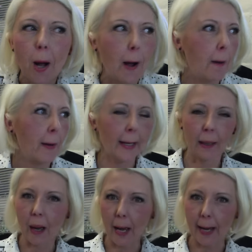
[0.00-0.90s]
Oh my
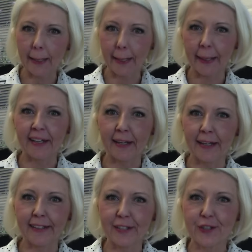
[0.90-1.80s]
God,
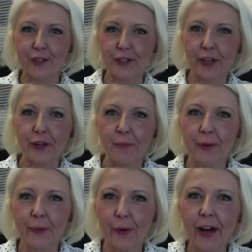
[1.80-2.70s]
Anna, that's just like
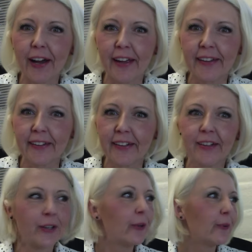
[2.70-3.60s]
number 1.
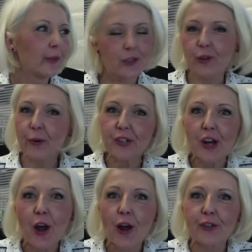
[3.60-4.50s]
What's going
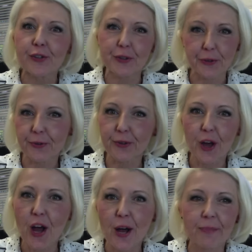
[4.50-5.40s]
on? You screwed
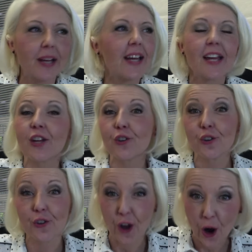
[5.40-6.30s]
up.
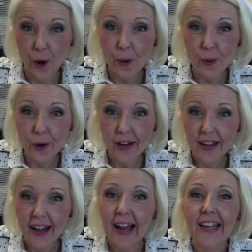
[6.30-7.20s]
No,
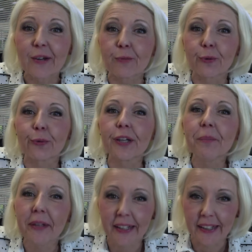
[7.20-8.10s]
I am
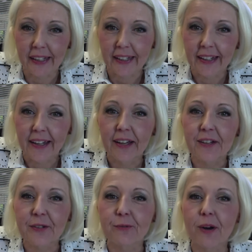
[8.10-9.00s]
repeating,
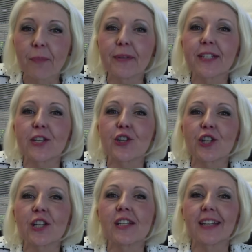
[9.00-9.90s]
and
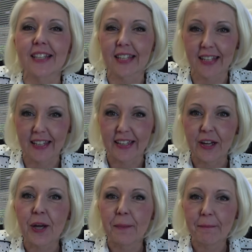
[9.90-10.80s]
repetition is key.
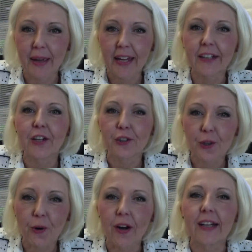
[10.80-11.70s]
Make
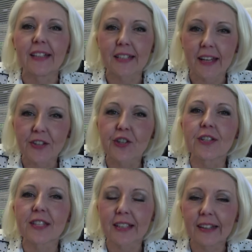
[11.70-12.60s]
your
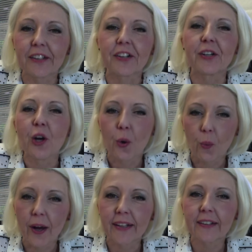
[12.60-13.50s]
intentions clear
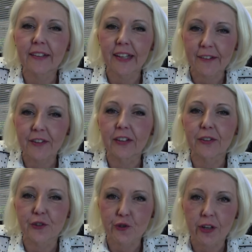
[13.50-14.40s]
when giving
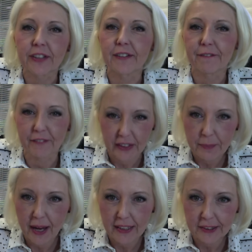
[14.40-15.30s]
constructive
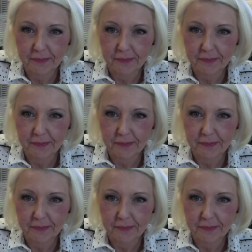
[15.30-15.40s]
feedback.